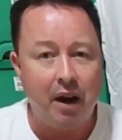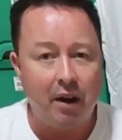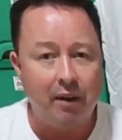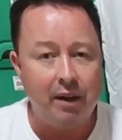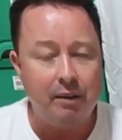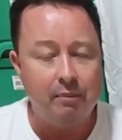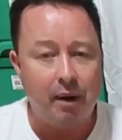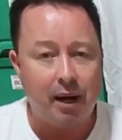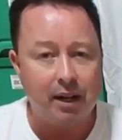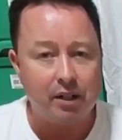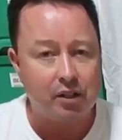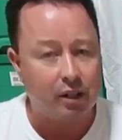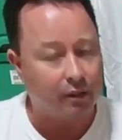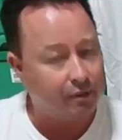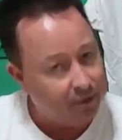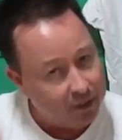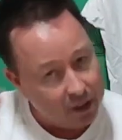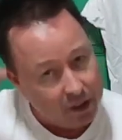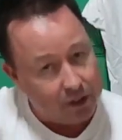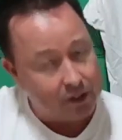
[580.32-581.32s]
very
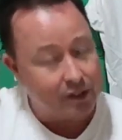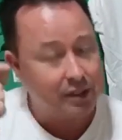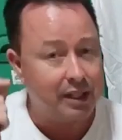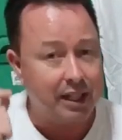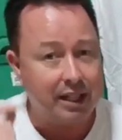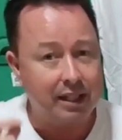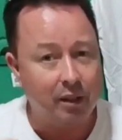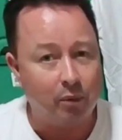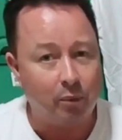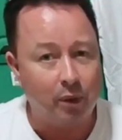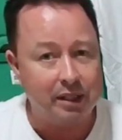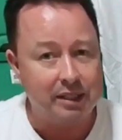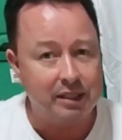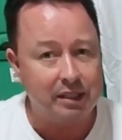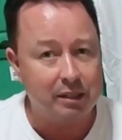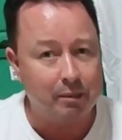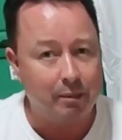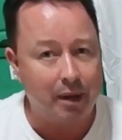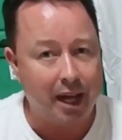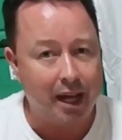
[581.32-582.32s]
much the first thing that
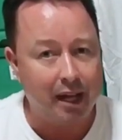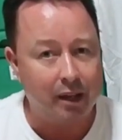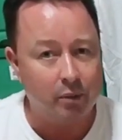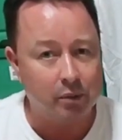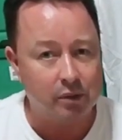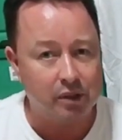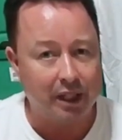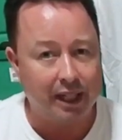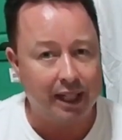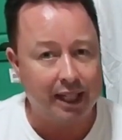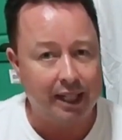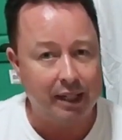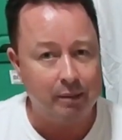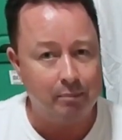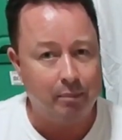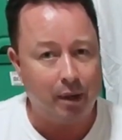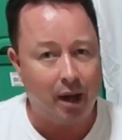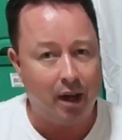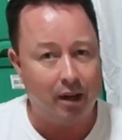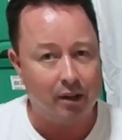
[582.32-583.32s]
went into my head was a
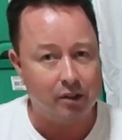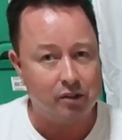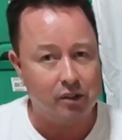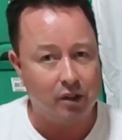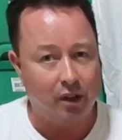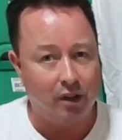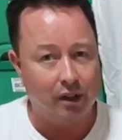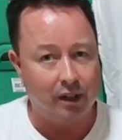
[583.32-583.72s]
Linkin Park